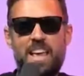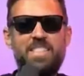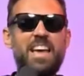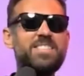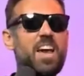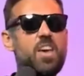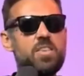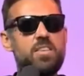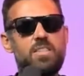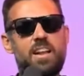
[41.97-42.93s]
visiting
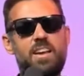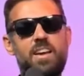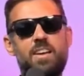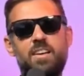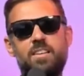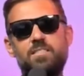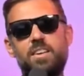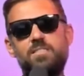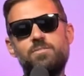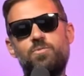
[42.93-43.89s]
on it.
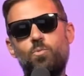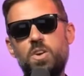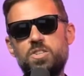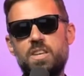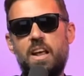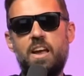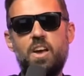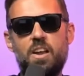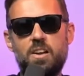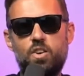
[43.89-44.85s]
Joe Budden
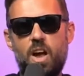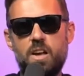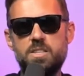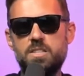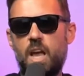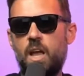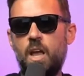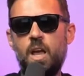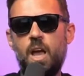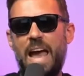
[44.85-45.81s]
brought up some
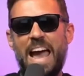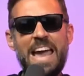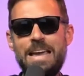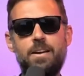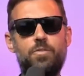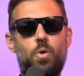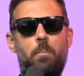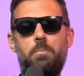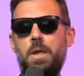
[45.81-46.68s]
points. I'm